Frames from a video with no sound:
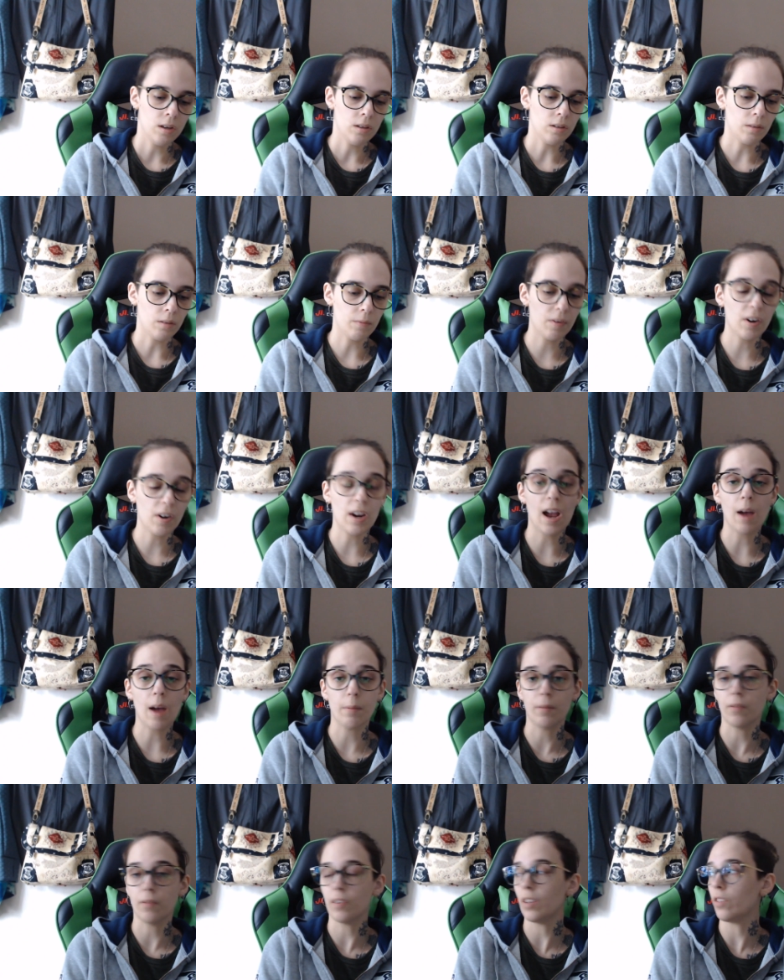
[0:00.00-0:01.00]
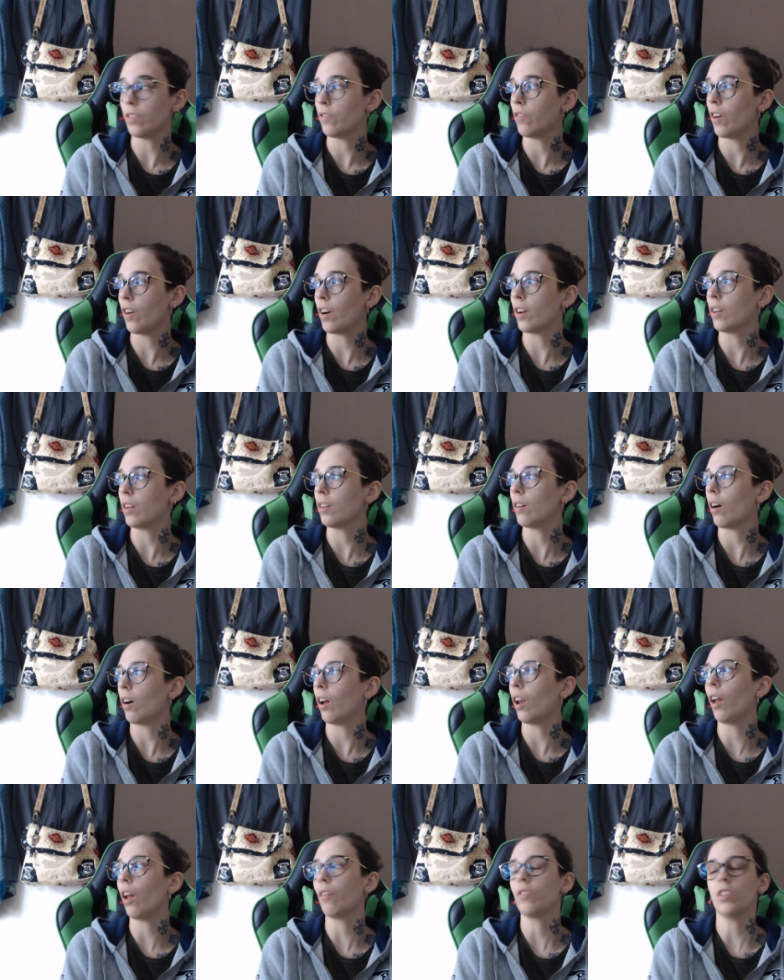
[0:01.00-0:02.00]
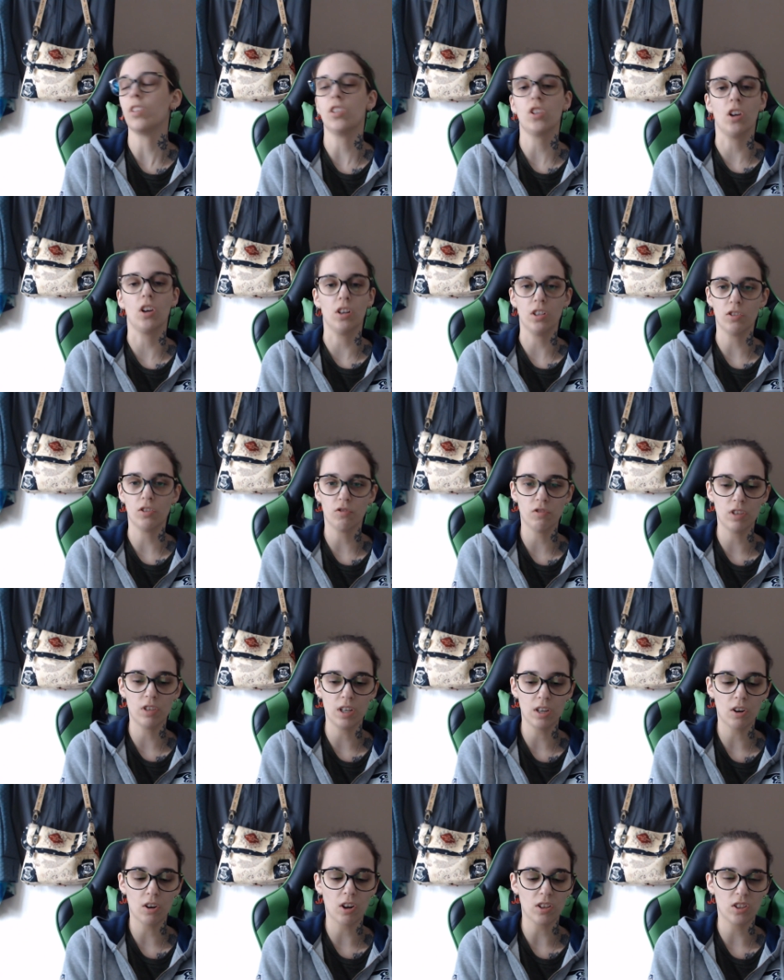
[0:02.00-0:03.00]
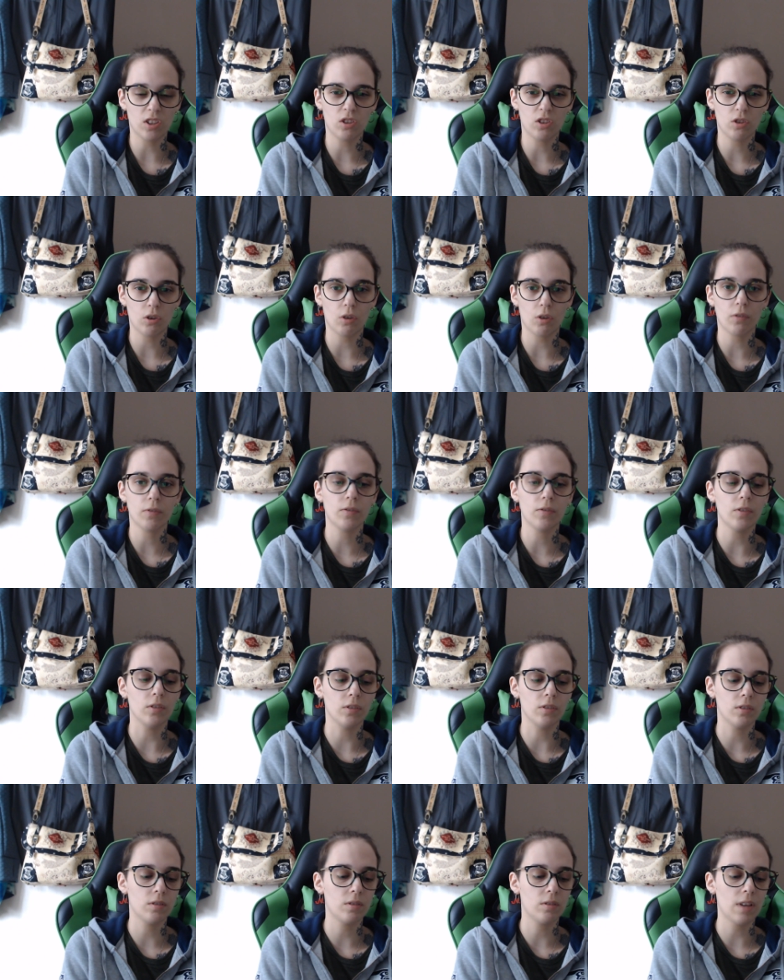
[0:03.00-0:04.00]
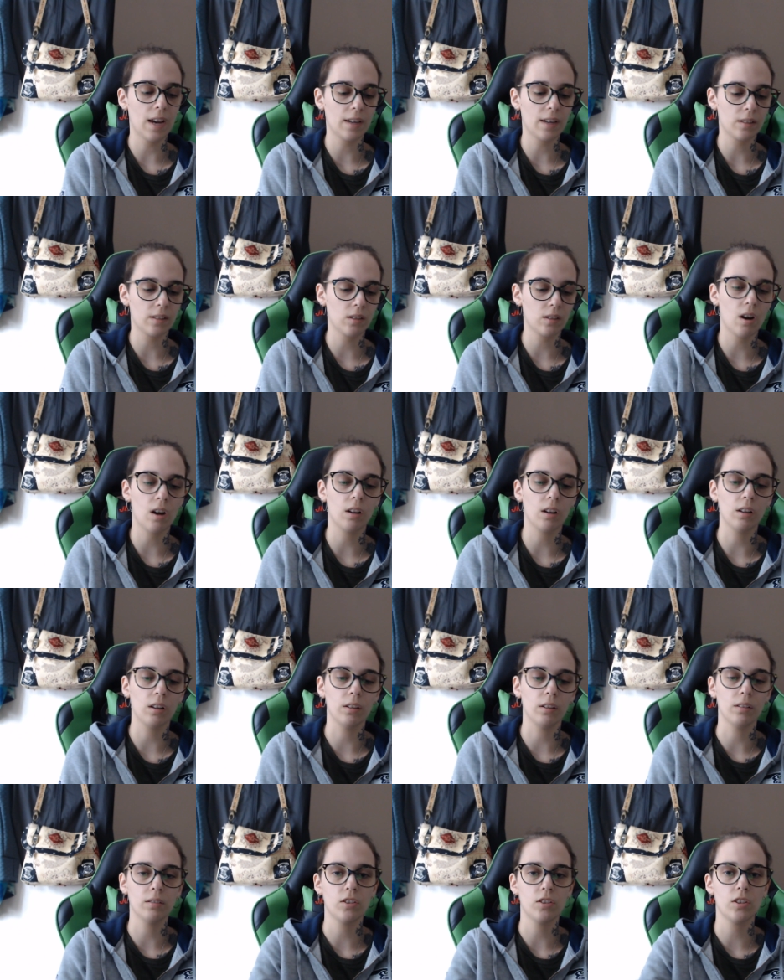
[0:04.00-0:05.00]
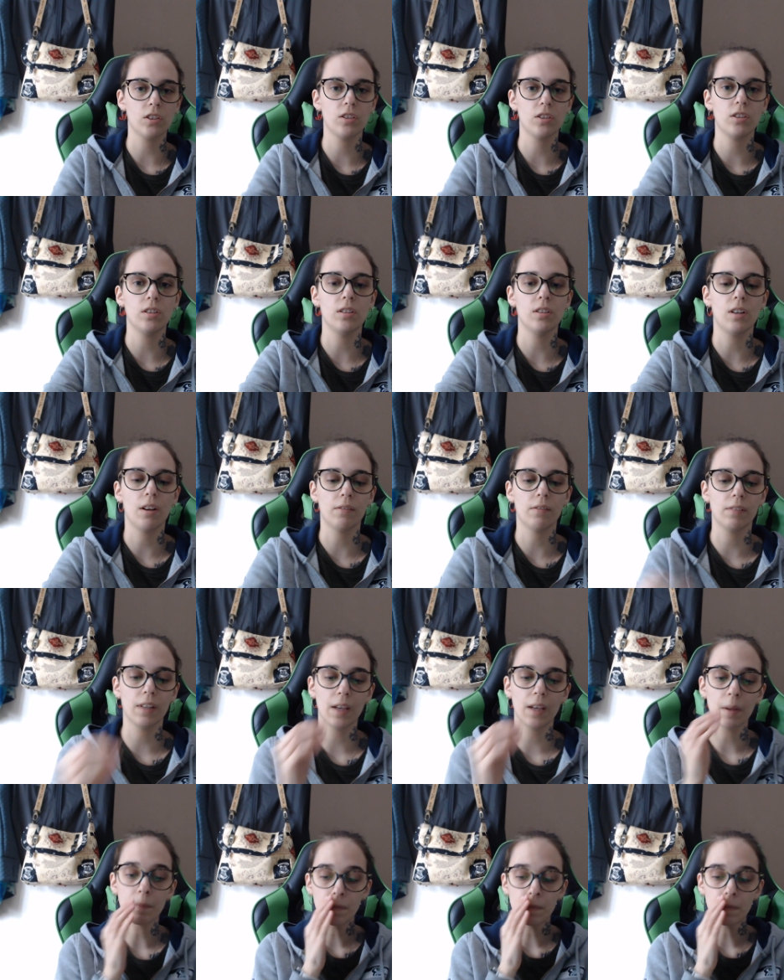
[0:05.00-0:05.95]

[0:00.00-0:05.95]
I'm very happy with it. I love this yarn. It's really nice and soft and tactile and just lovely.